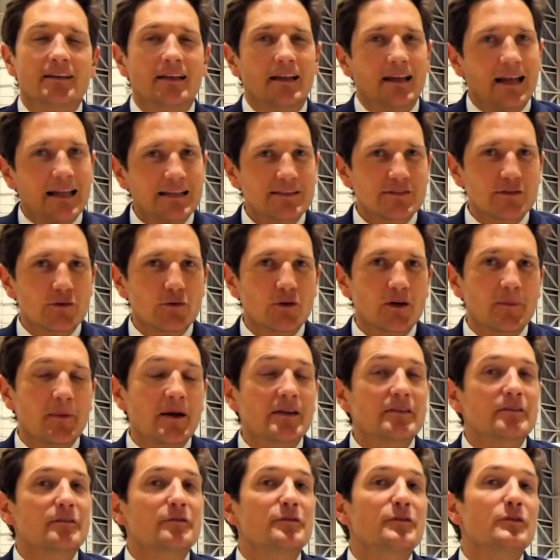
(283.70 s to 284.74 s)
Now let's talk
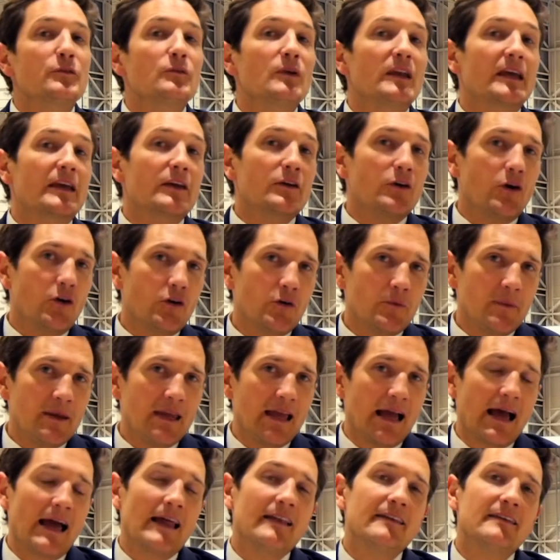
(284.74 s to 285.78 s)
about the fuel
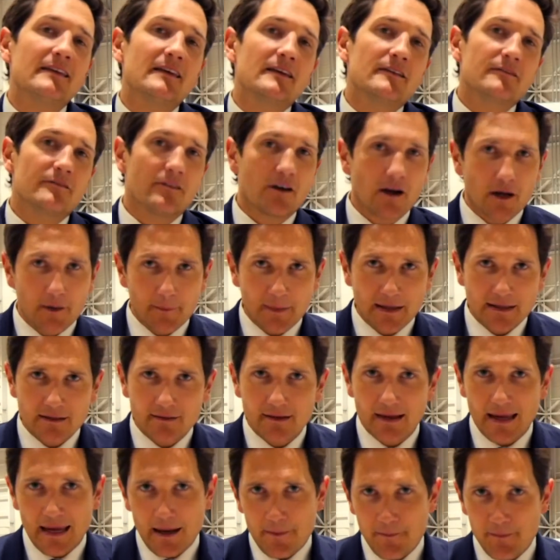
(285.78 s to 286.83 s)
economy and the
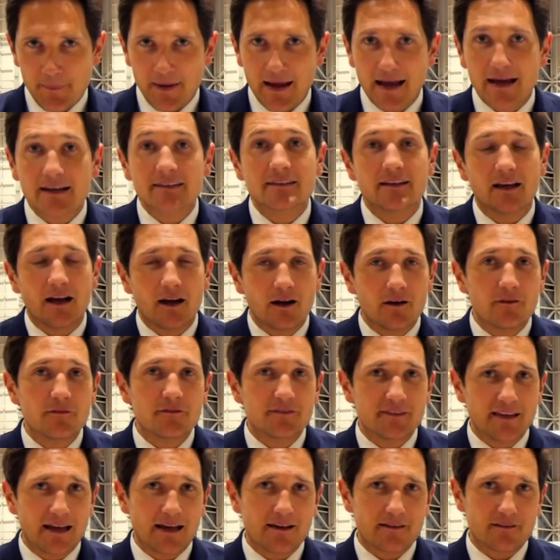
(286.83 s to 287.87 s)
environmental impact
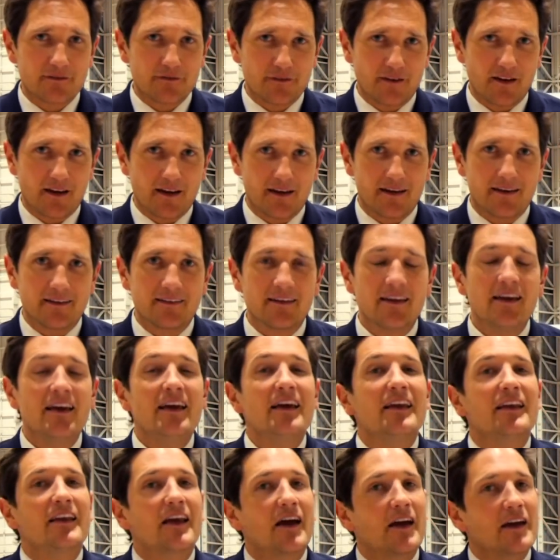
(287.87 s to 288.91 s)
of that flight.
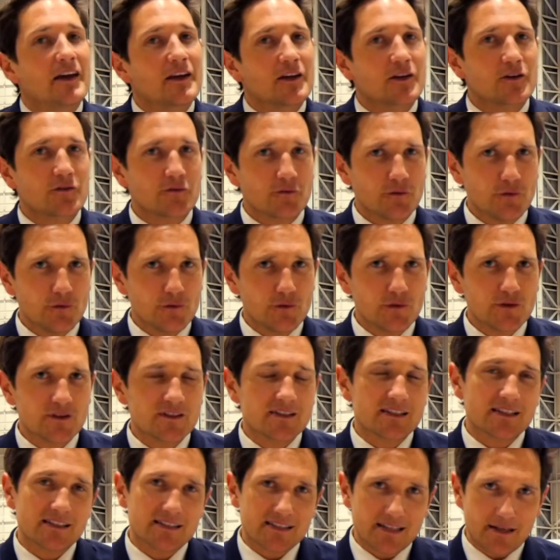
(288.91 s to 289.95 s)
Now in
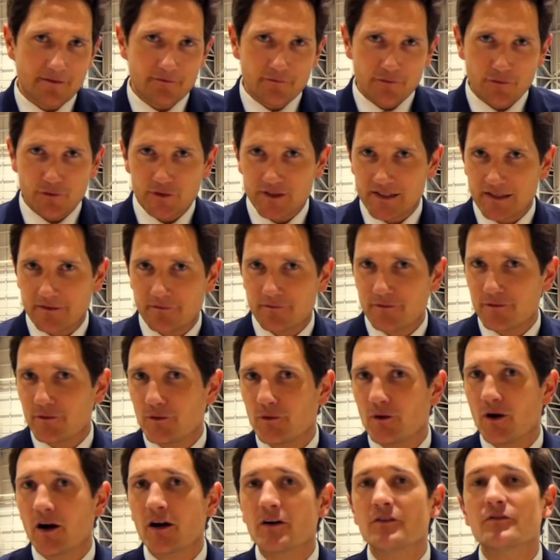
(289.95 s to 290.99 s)
cruise, the
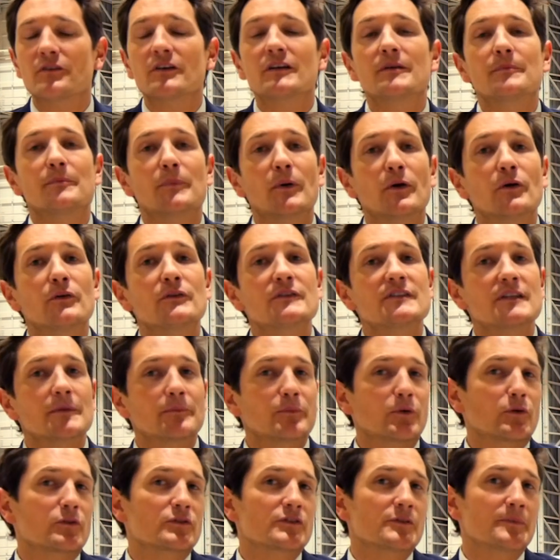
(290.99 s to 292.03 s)
747-400 burns
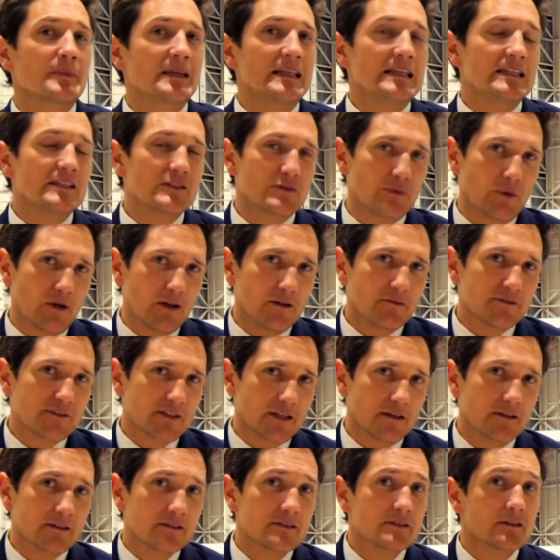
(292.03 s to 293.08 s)
approximately 12
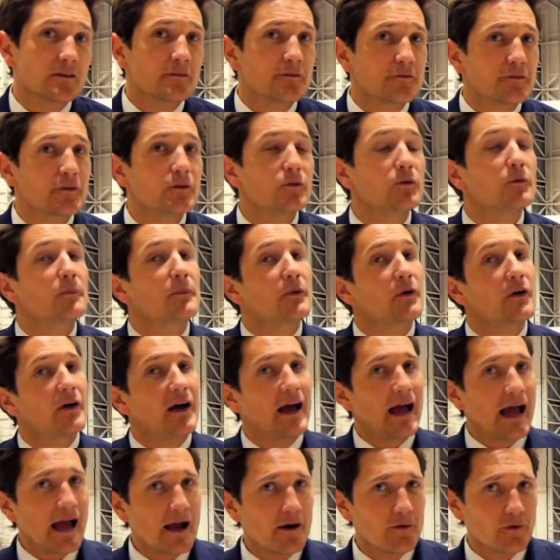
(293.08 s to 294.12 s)
tons of fuel per
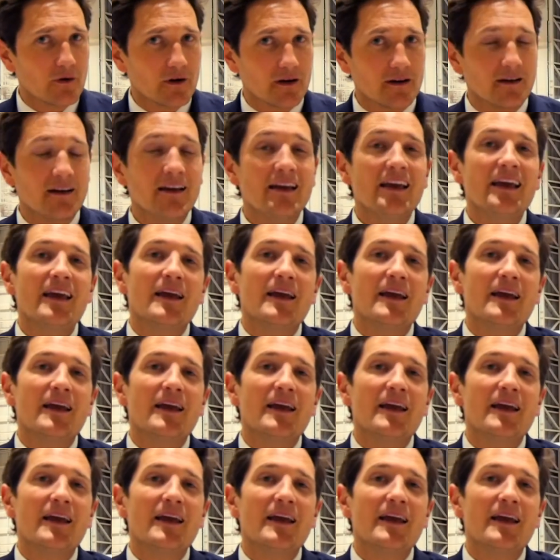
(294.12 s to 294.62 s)
hour.